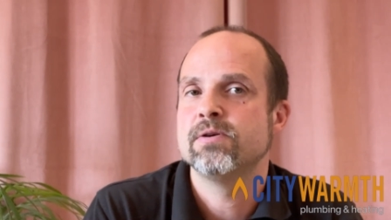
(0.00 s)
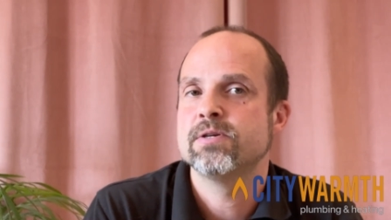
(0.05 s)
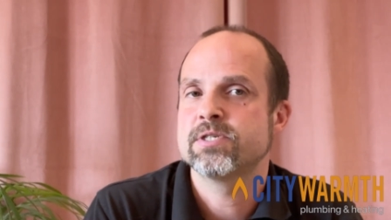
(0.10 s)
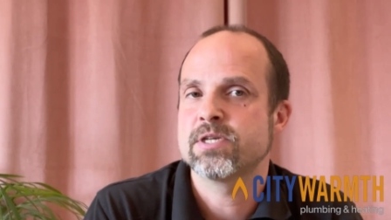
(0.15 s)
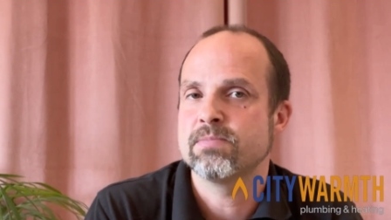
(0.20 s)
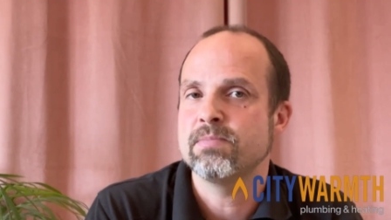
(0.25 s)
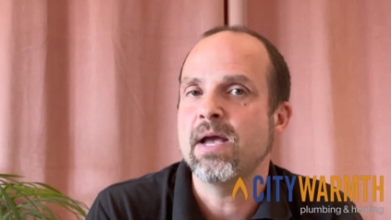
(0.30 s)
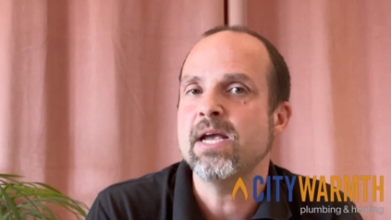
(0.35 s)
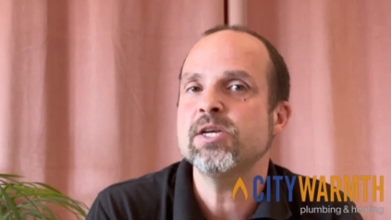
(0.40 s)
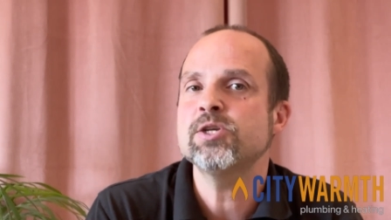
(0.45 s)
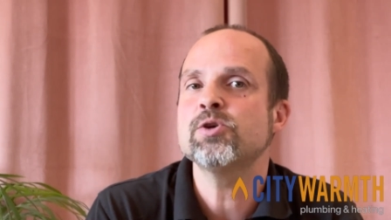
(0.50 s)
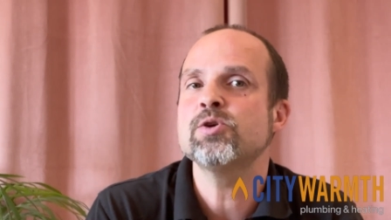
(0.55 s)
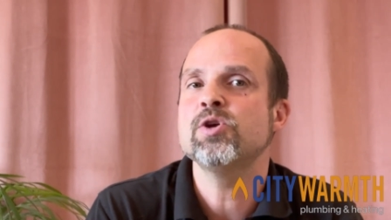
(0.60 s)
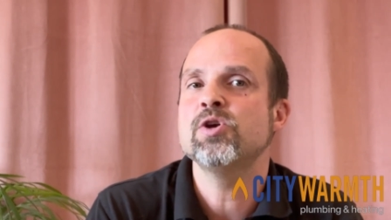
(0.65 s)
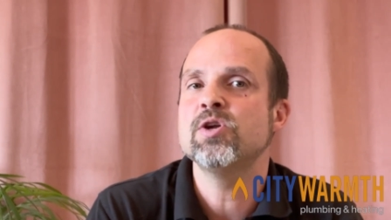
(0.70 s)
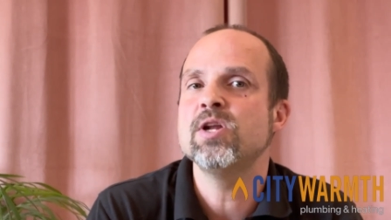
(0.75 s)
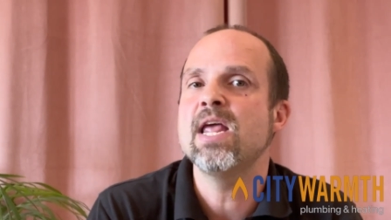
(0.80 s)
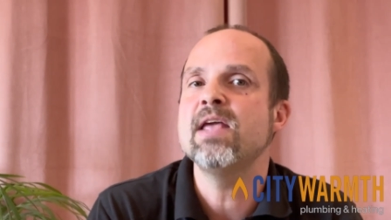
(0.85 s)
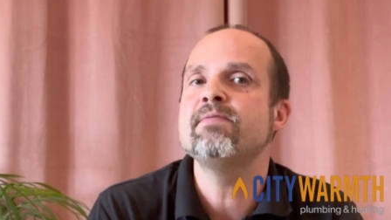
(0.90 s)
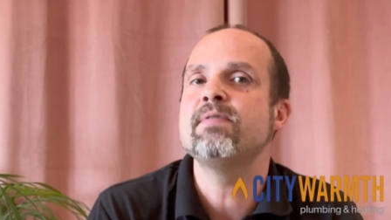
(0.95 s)
so make sure
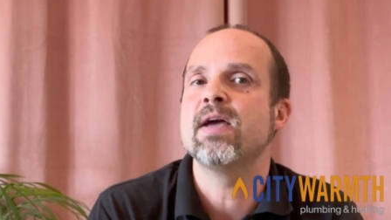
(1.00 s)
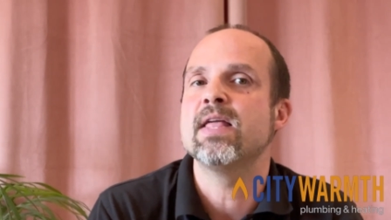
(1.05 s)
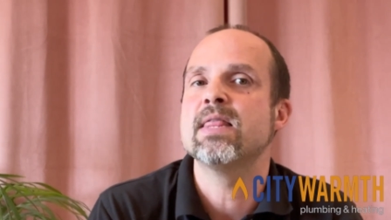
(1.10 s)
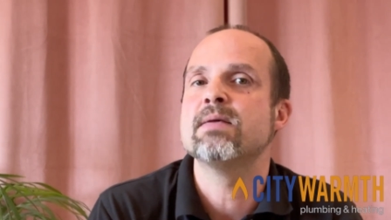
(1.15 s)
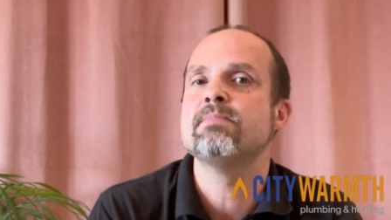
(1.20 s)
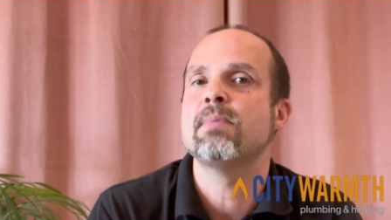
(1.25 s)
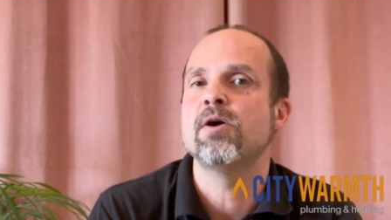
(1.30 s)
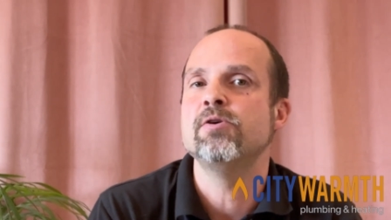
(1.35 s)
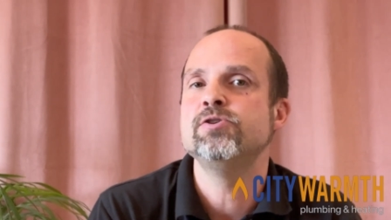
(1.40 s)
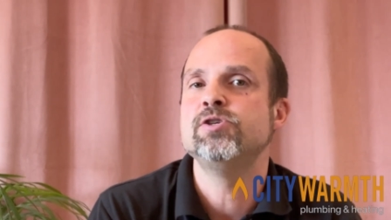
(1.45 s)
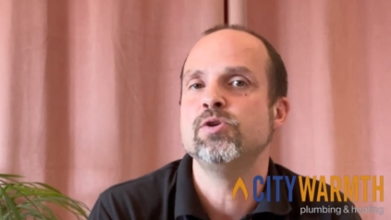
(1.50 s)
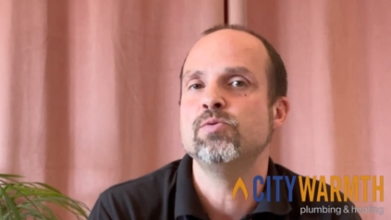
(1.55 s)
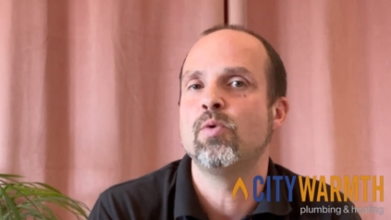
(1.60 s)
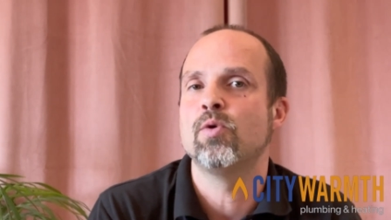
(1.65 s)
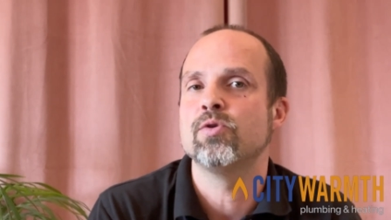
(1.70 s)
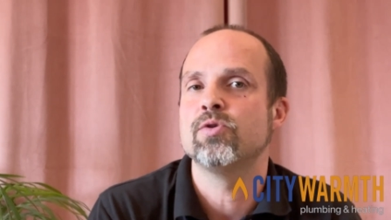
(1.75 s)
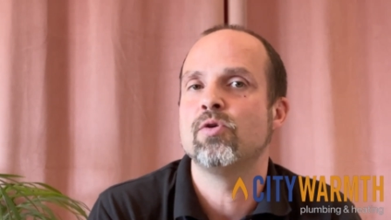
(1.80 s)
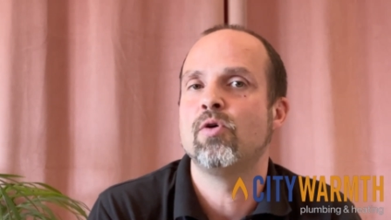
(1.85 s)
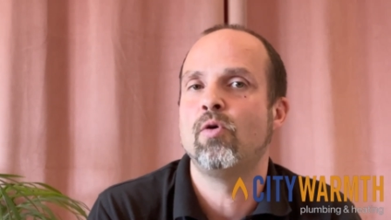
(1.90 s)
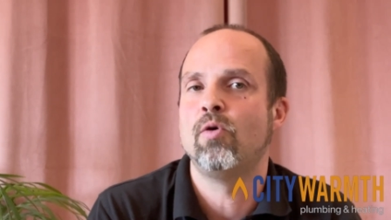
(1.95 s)
you leave it in the mode you
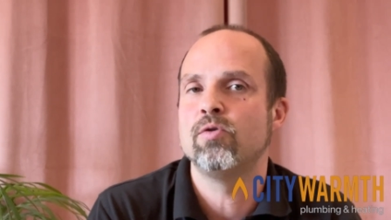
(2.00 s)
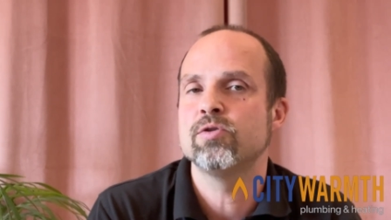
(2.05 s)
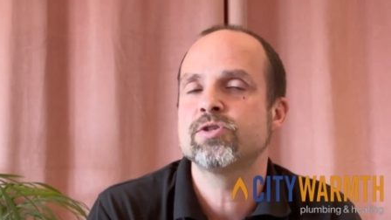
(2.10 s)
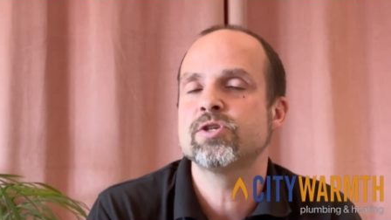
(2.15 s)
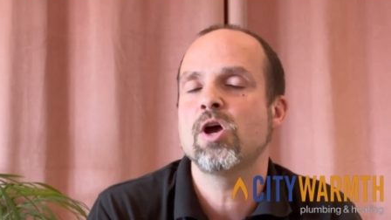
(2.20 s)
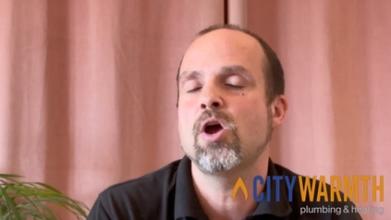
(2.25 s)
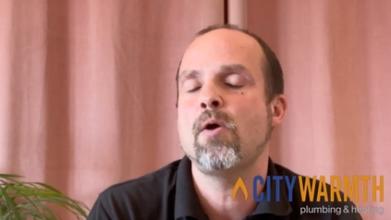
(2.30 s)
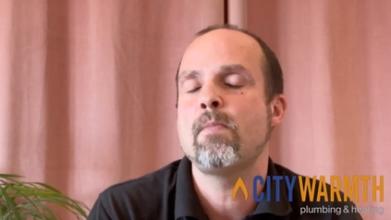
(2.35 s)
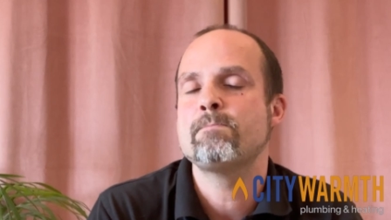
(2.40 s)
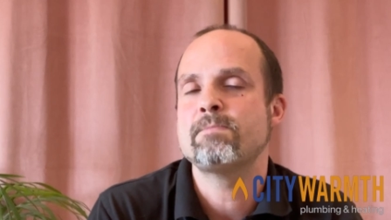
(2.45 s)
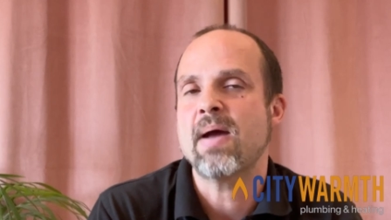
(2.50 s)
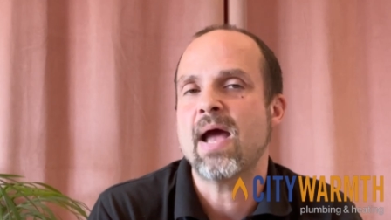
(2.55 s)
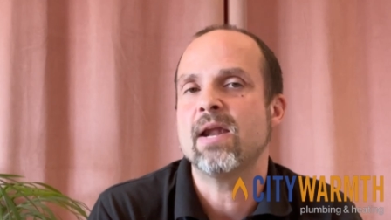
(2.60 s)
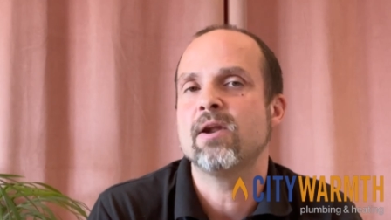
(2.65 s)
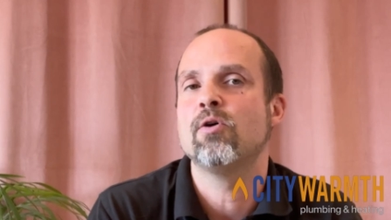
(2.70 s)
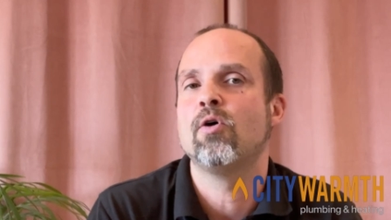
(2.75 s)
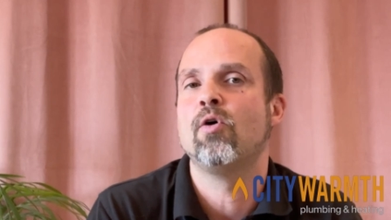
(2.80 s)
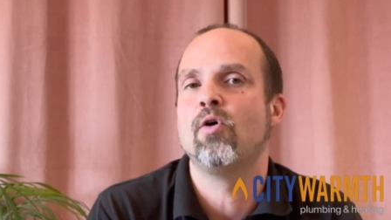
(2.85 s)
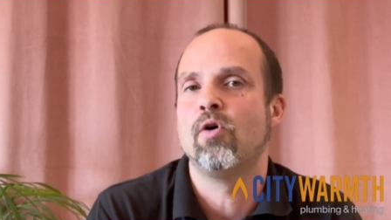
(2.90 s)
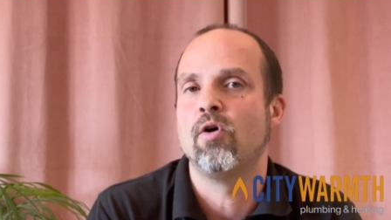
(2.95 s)
want, auto, man
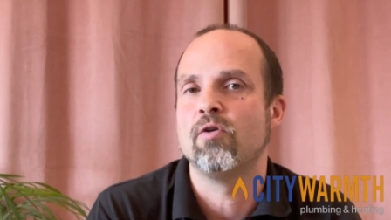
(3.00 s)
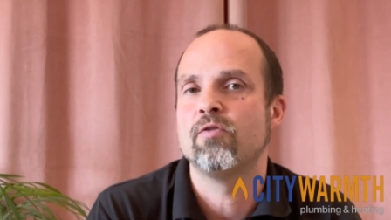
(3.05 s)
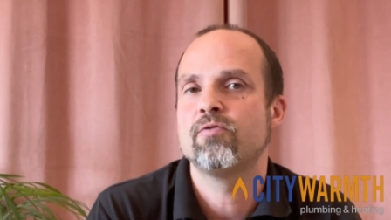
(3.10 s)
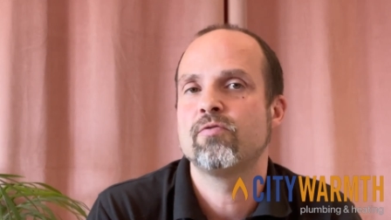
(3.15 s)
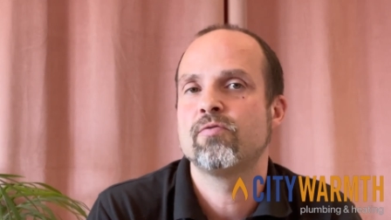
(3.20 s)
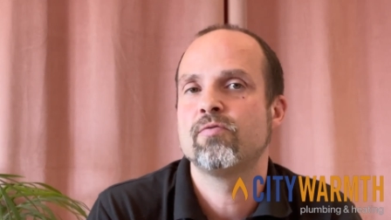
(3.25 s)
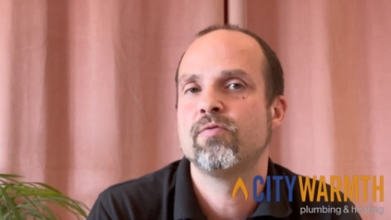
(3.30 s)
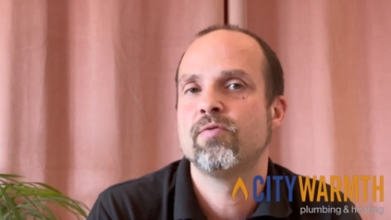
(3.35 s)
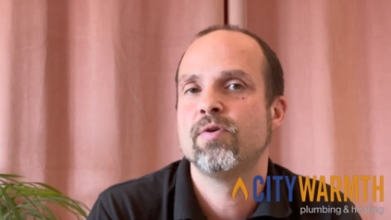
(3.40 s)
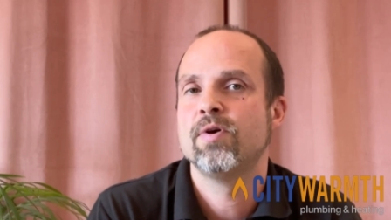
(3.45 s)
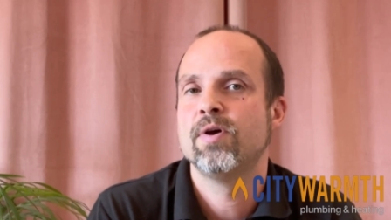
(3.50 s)
or off.